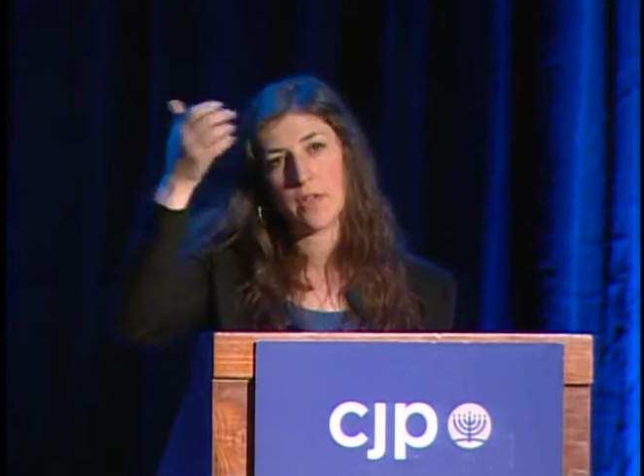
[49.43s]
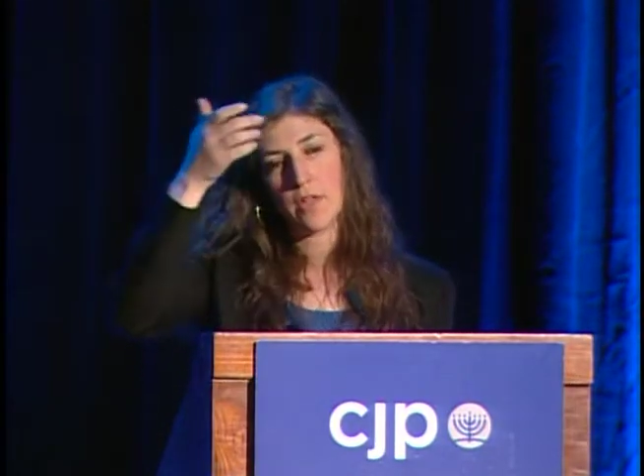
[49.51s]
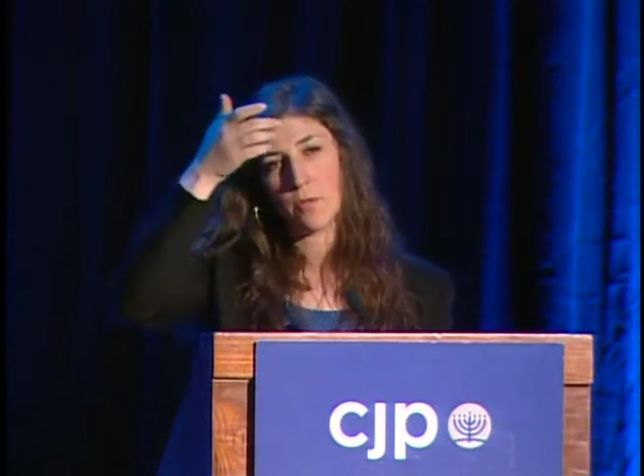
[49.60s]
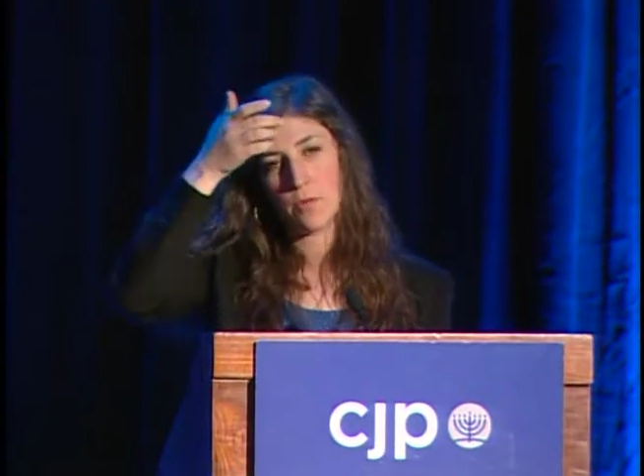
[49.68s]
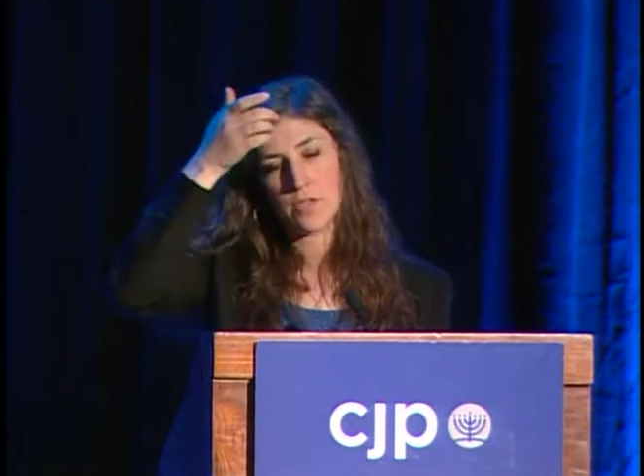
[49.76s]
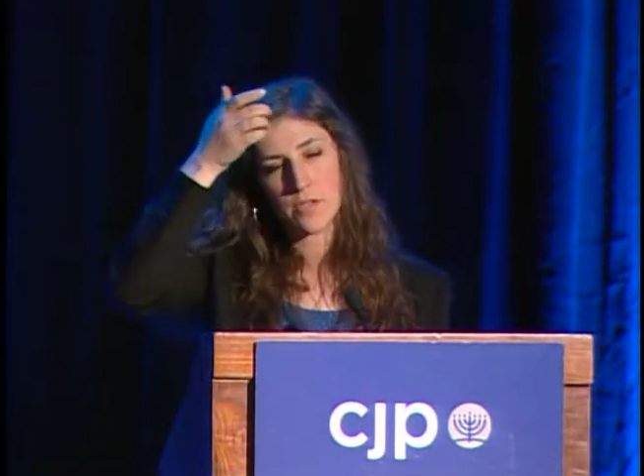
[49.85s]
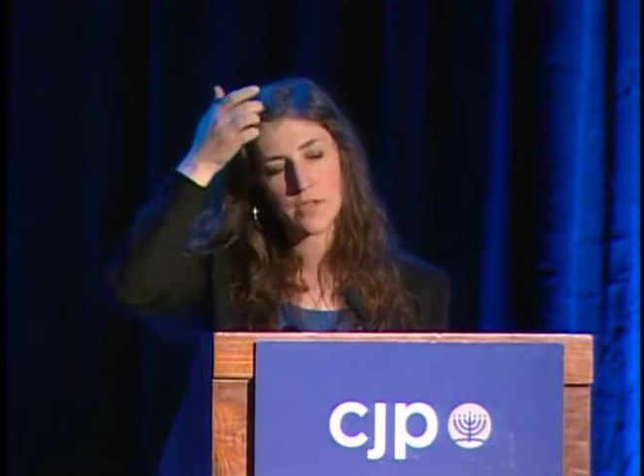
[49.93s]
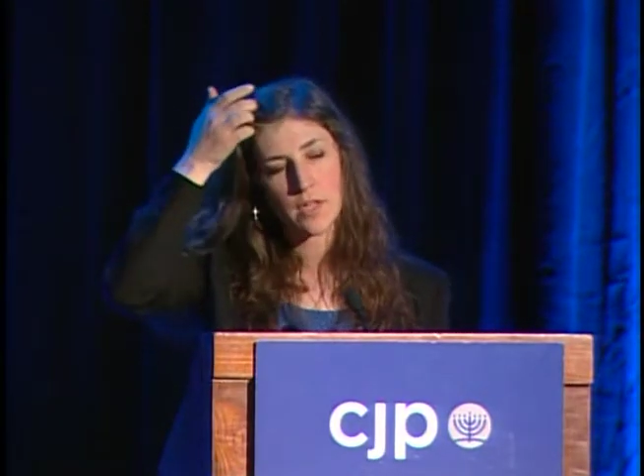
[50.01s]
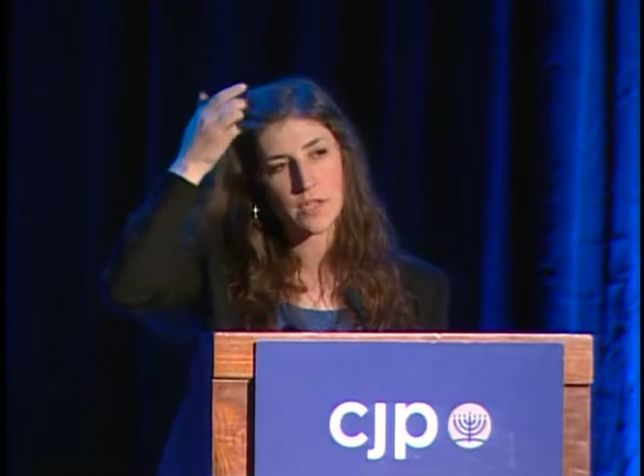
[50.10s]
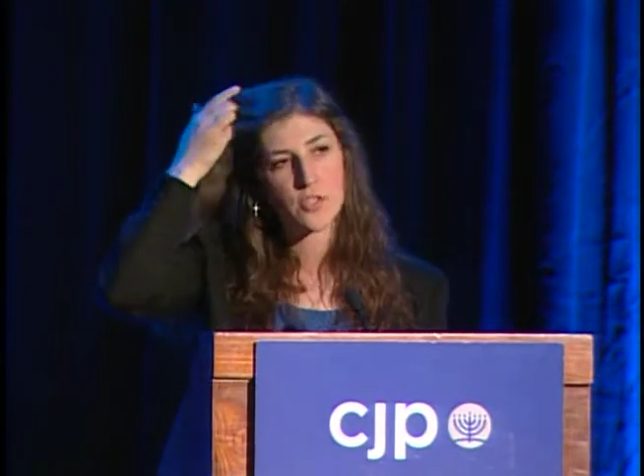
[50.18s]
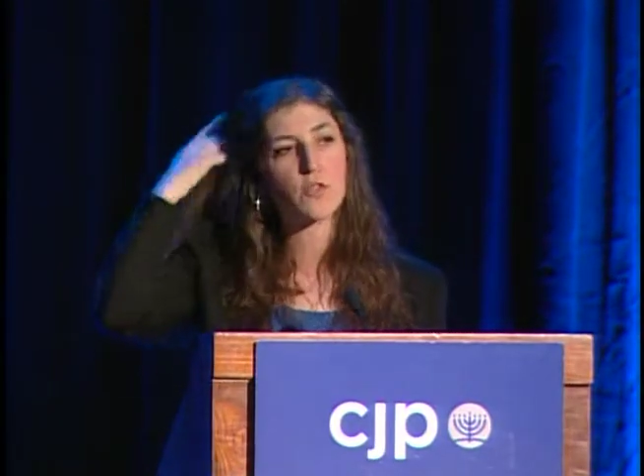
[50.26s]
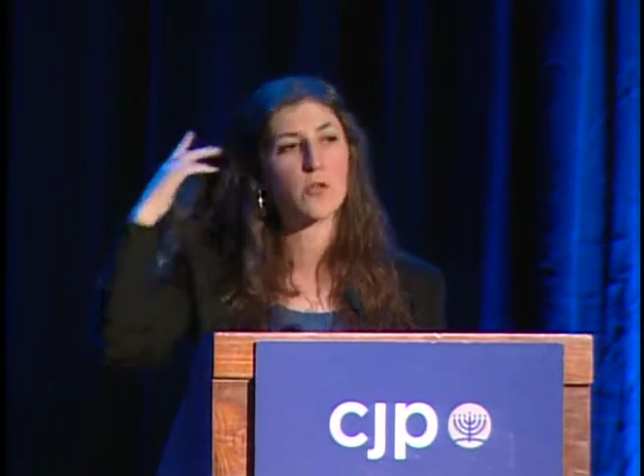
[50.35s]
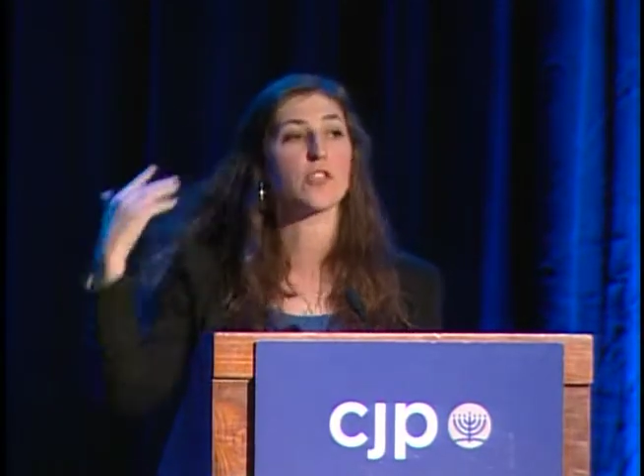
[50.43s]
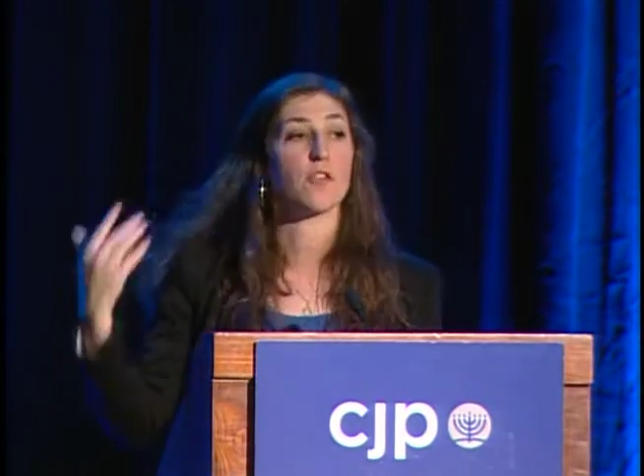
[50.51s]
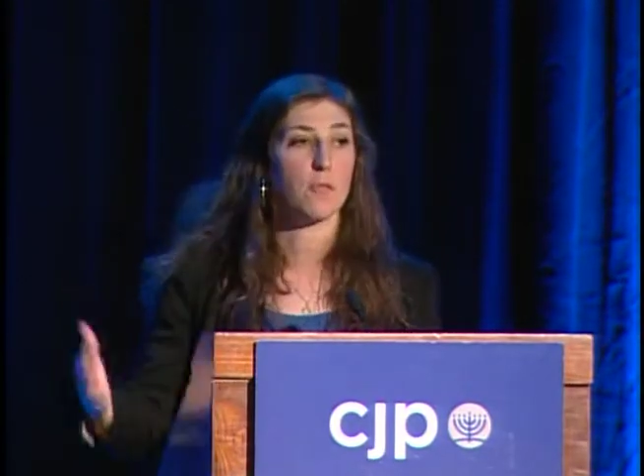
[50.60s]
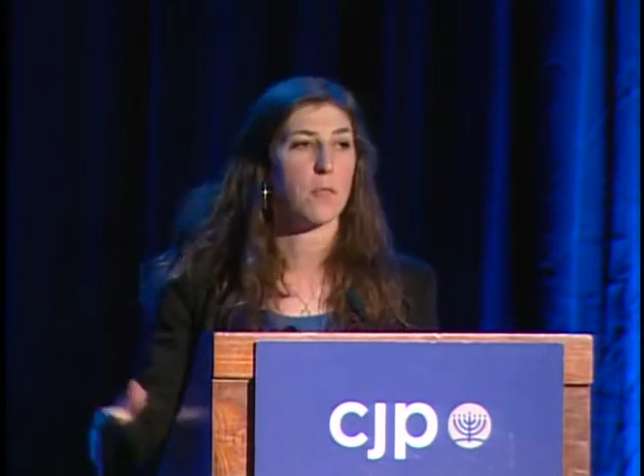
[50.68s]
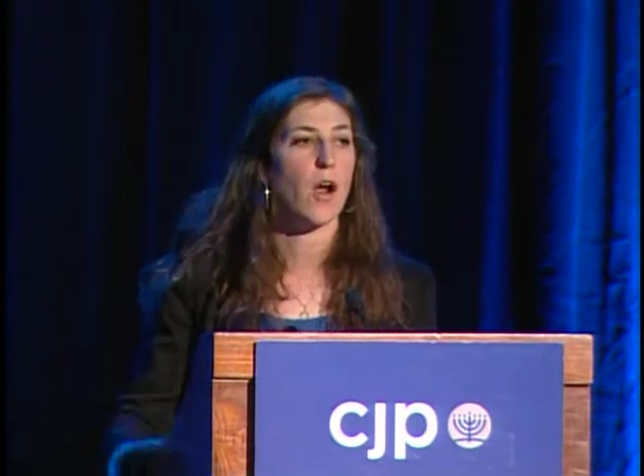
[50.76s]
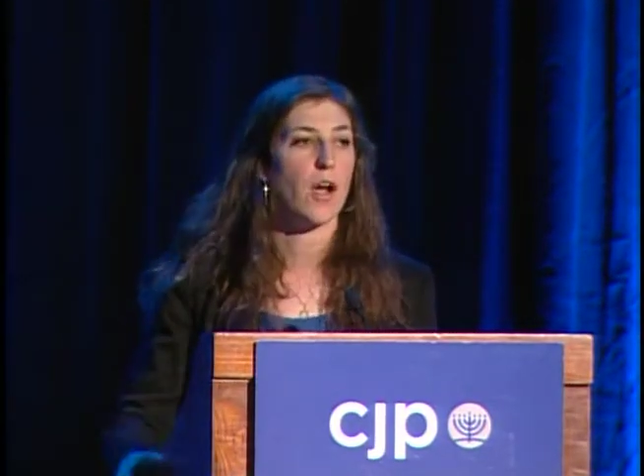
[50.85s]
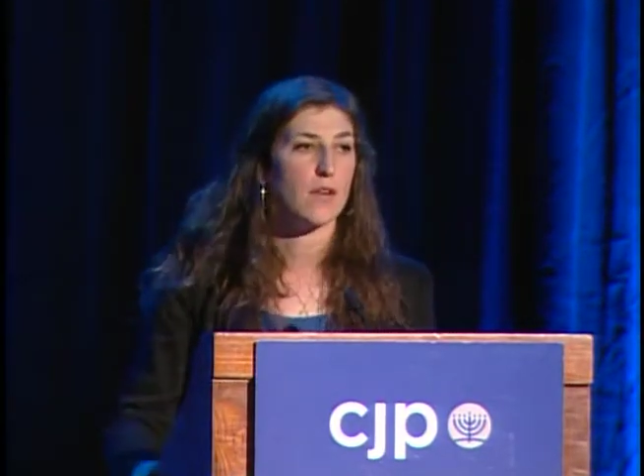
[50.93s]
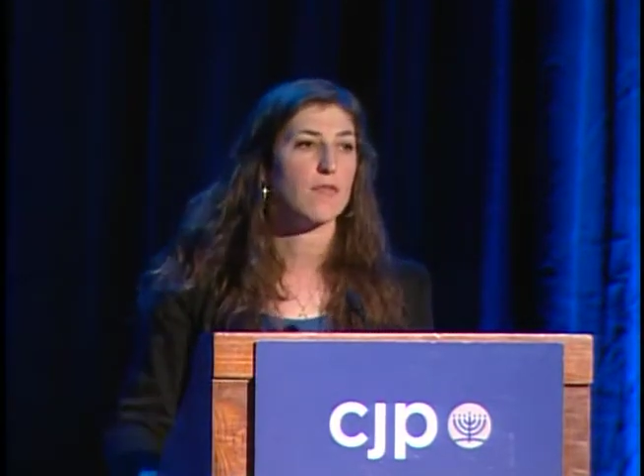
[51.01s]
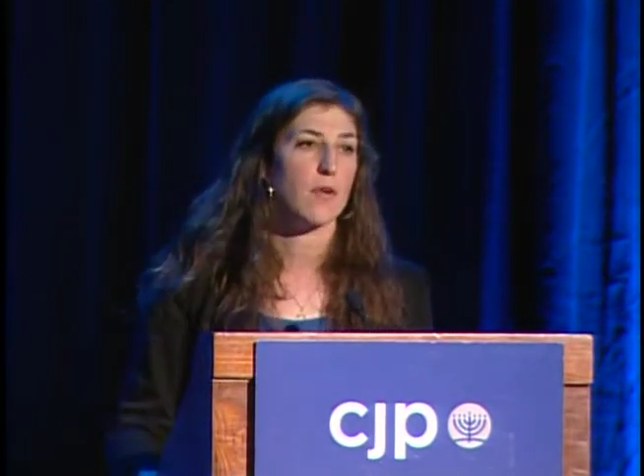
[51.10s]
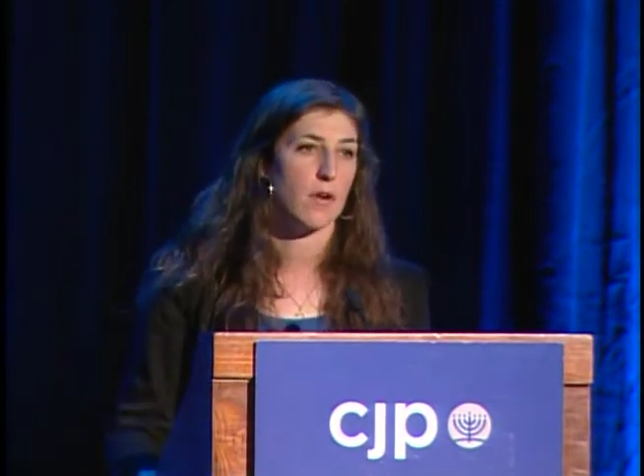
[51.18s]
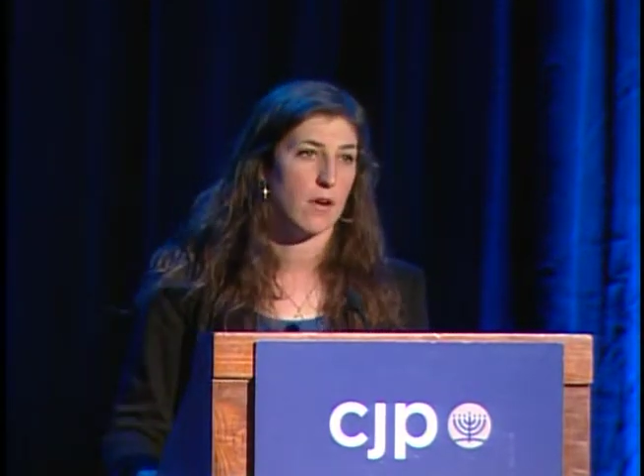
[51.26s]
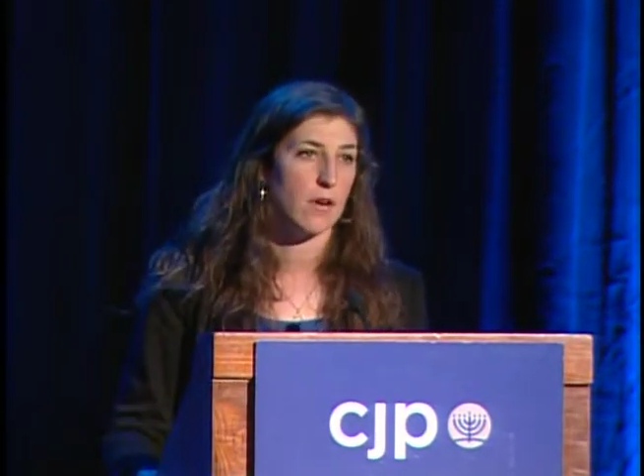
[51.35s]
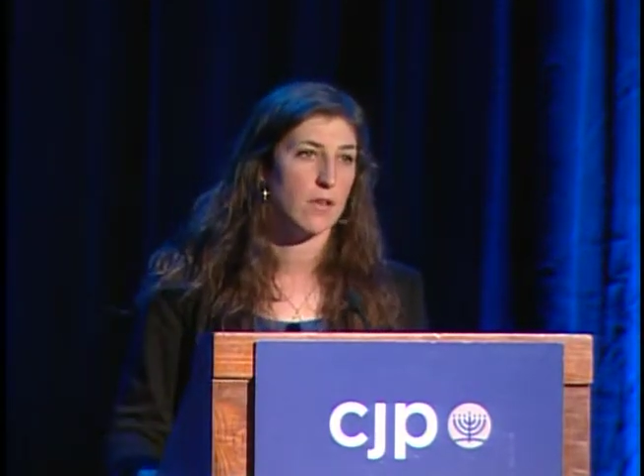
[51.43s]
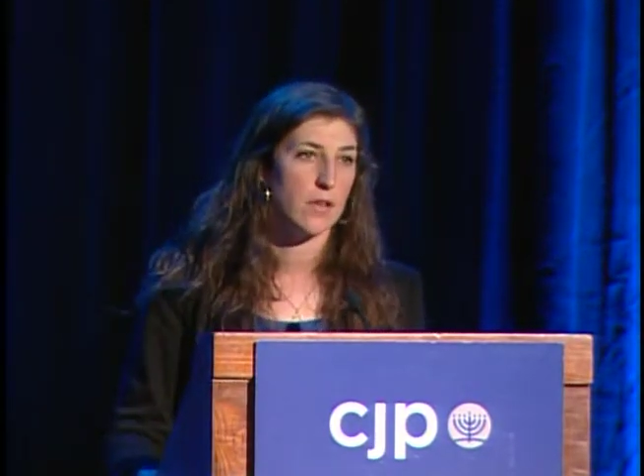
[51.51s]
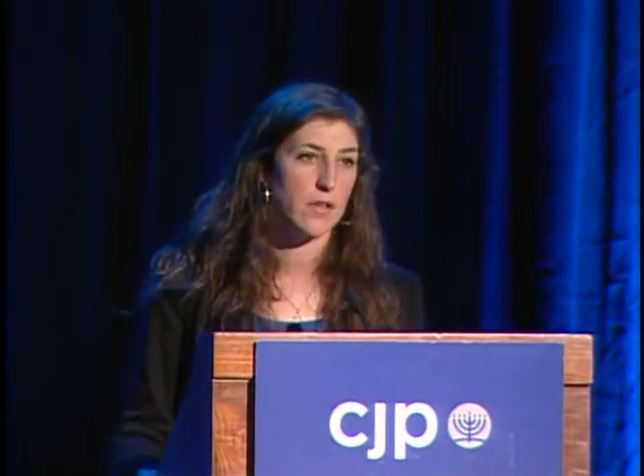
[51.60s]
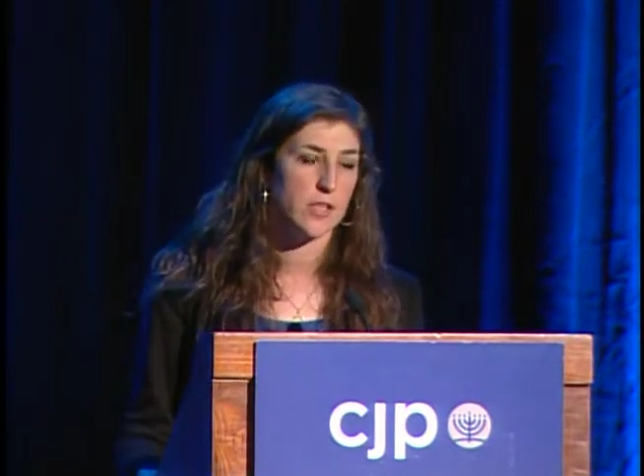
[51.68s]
It was a source of pride for her